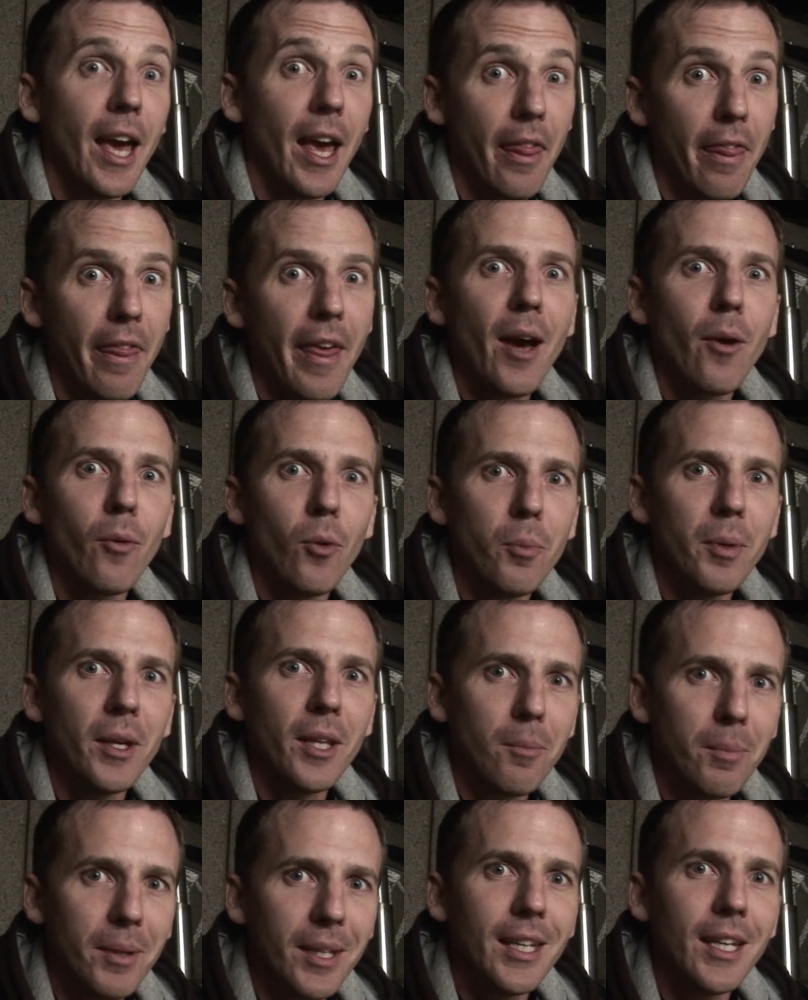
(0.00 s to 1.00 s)
And that will be
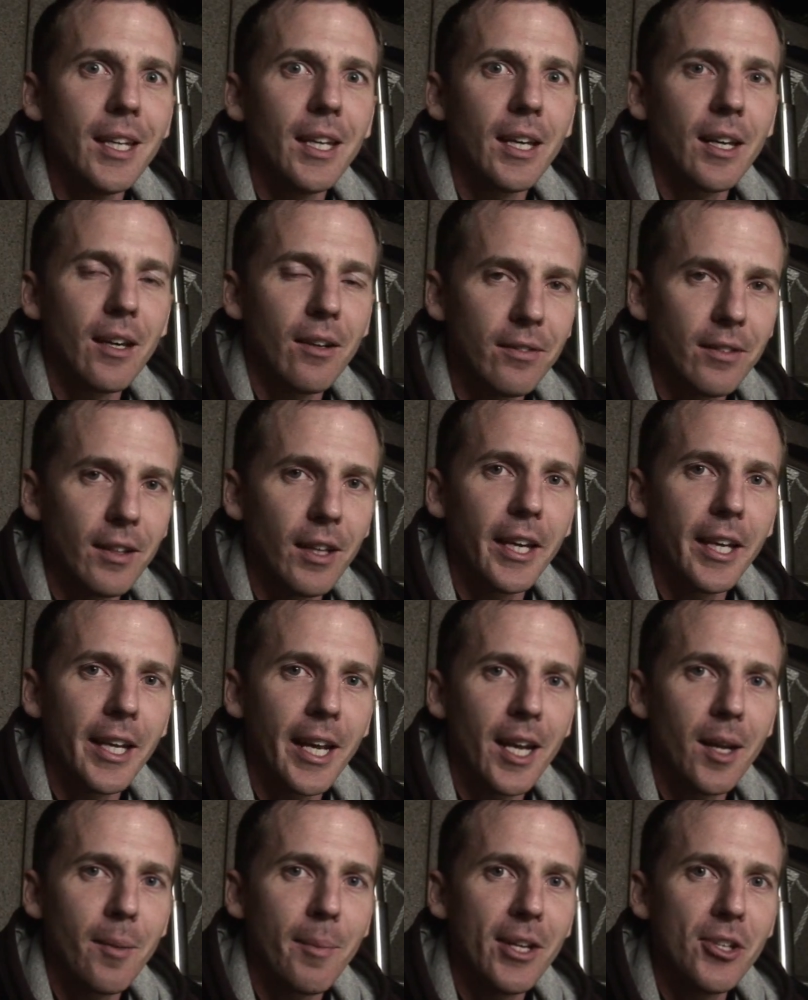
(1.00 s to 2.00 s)
the beginning of
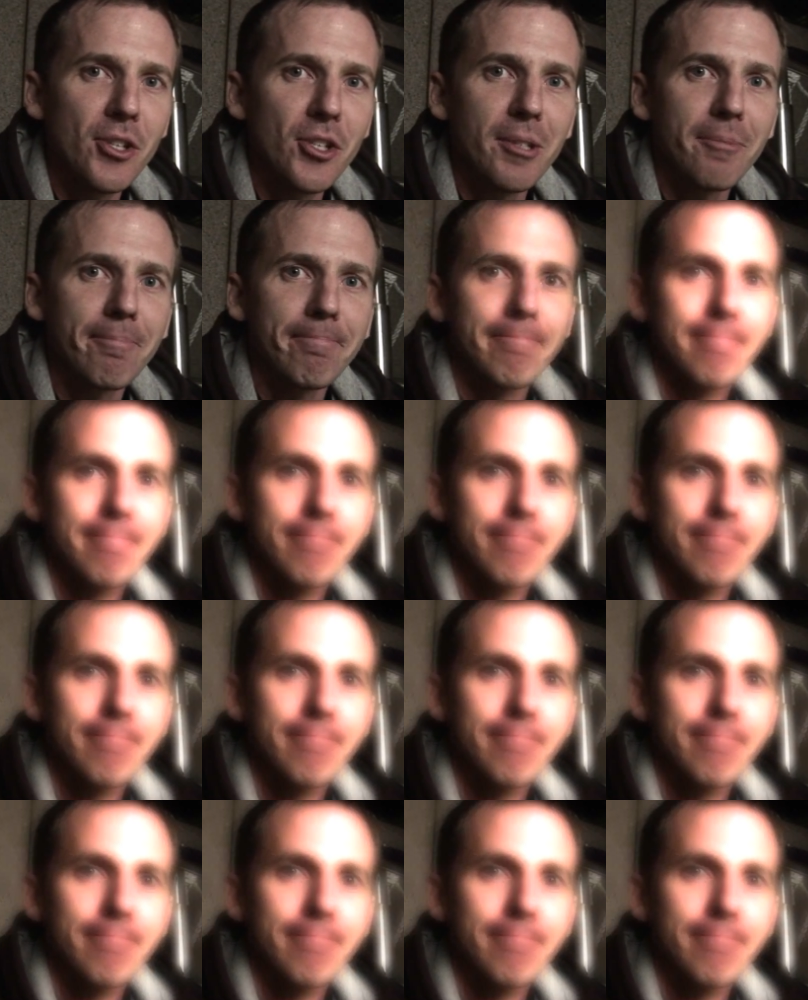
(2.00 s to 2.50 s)
light animation.